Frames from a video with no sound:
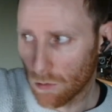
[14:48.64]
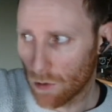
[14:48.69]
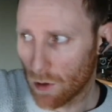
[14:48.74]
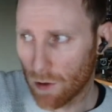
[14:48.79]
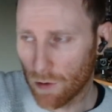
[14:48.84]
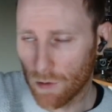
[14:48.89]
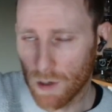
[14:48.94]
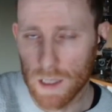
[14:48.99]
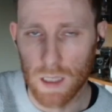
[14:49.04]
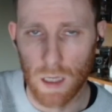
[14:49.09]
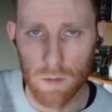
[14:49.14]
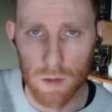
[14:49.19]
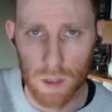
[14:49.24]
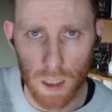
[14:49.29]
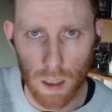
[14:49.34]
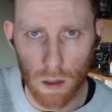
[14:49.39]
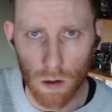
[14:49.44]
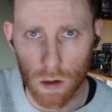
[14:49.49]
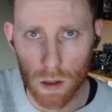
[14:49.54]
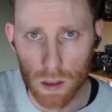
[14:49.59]
3 times a
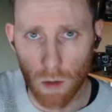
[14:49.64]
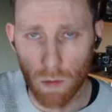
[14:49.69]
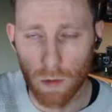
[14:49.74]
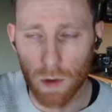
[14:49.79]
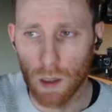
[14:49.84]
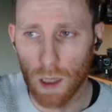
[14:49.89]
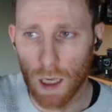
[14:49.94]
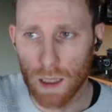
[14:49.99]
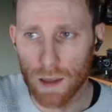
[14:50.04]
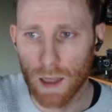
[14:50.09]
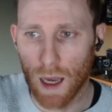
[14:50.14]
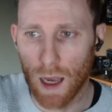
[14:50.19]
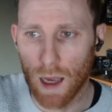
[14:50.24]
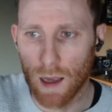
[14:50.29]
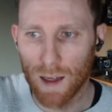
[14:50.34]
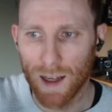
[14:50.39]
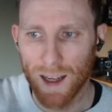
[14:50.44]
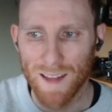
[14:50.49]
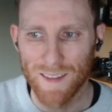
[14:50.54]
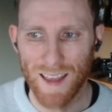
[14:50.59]
year or something like
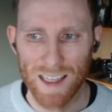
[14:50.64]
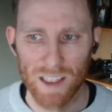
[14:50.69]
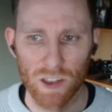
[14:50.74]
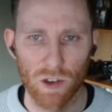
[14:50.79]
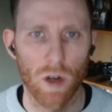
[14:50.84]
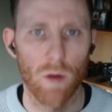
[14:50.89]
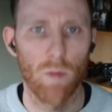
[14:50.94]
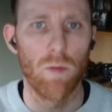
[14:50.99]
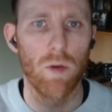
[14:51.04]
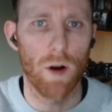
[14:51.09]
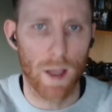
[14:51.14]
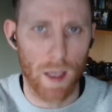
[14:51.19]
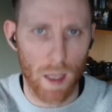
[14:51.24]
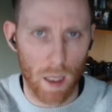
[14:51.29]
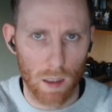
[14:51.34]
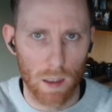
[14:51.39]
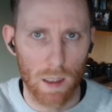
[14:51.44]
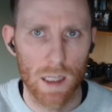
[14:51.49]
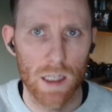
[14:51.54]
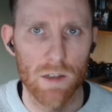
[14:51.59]
that, that's going to bring
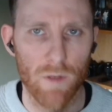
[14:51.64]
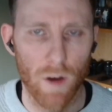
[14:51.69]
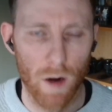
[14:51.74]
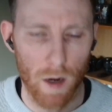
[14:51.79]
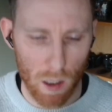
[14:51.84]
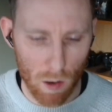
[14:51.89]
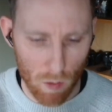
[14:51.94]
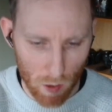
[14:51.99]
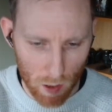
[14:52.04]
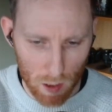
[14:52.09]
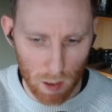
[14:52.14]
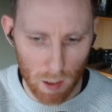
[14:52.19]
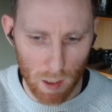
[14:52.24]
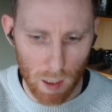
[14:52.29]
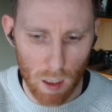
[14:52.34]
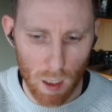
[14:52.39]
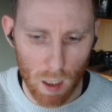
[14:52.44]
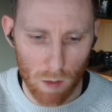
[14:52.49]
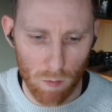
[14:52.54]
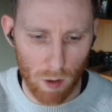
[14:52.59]
in leads very
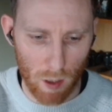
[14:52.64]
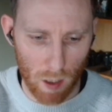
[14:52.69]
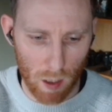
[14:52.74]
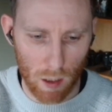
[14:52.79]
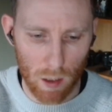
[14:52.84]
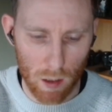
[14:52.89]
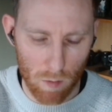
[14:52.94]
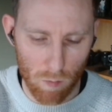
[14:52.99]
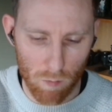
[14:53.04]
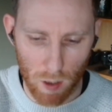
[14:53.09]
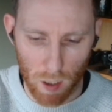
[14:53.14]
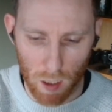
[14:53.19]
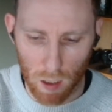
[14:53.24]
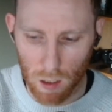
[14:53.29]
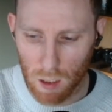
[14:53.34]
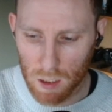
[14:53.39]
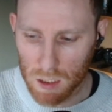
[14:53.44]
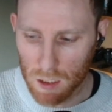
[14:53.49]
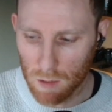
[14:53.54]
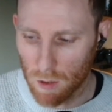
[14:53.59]
quickly, bring in
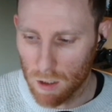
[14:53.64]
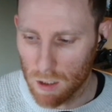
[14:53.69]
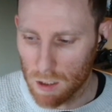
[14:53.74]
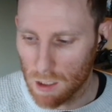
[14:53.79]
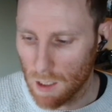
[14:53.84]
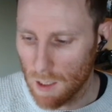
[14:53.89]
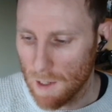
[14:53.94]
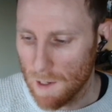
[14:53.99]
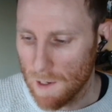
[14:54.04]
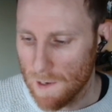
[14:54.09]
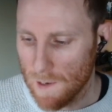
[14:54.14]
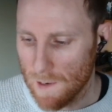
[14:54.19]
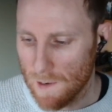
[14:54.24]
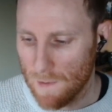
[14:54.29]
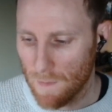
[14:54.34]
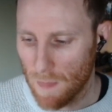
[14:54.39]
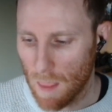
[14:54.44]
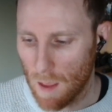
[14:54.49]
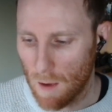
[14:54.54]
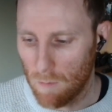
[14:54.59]
customers.
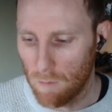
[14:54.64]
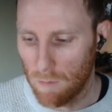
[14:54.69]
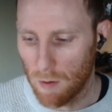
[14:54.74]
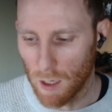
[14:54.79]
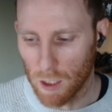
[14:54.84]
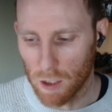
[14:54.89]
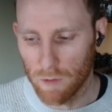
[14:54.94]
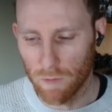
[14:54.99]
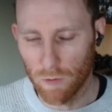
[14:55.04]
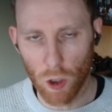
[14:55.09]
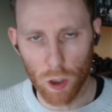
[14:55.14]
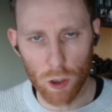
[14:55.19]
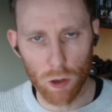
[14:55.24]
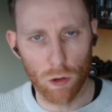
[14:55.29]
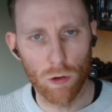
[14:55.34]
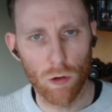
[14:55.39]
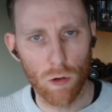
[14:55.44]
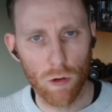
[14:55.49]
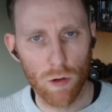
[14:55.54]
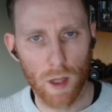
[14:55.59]
But you've got your
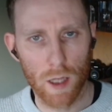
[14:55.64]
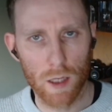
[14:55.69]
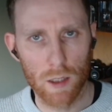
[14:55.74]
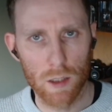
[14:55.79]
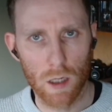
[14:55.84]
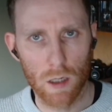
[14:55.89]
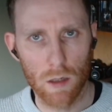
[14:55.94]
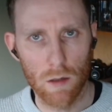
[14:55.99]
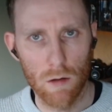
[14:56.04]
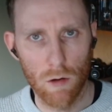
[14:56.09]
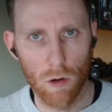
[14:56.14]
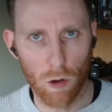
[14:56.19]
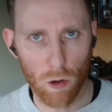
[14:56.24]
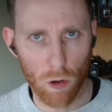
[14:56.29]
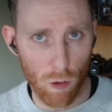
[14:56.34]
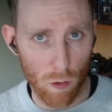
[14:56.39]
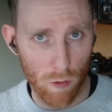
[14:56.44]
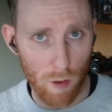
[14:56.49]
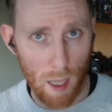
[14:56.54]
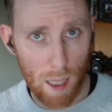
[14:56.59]
growth engine or
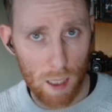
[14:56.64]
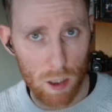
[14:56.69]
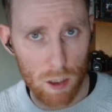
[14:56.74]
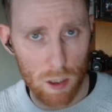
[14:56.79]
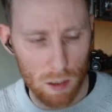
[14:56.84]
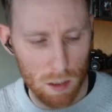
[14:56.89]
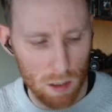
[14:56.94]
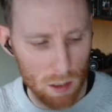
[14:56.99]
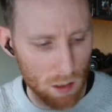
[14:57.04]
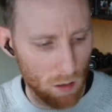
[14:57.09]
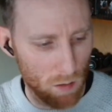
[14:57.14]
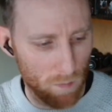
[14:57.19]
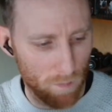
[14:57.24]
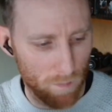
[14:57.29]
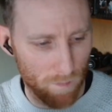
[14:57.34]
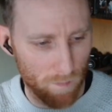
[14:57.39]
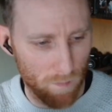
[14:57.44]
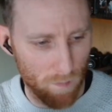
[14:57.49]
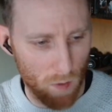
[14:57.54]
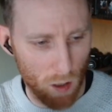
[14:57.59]
growth engines
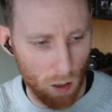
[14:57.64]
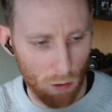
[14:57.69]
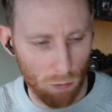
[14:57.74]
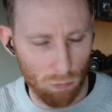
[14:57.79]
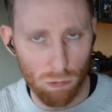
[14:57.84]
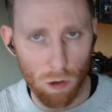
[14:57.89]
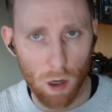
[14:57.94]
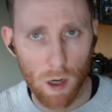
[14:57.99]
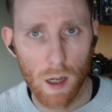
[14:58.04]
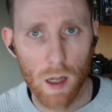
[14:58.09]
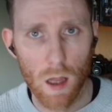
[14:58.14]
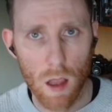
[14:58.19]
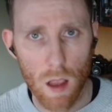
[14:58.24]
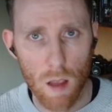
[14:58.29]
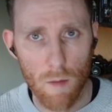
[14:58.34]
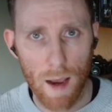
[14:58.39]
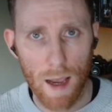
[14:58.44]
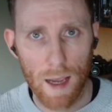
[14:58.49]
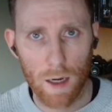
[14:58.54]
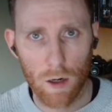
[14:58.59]
running in
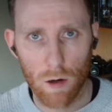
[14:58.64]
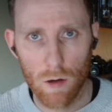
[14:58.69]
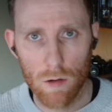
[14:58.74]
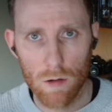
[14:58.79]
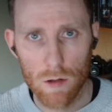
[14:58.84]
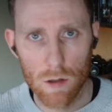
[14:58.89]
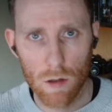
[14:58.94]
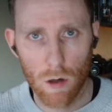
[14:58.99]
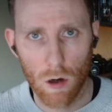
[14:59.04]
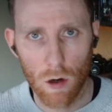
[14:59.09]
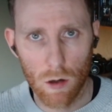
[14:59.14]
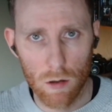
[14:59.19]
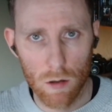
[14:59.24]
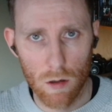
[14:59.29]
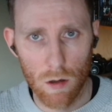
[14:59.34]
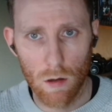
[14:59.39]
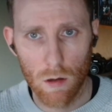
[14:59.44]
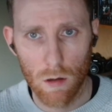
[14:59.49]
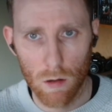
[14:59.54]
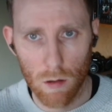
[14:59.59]
the background
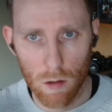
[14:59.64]
on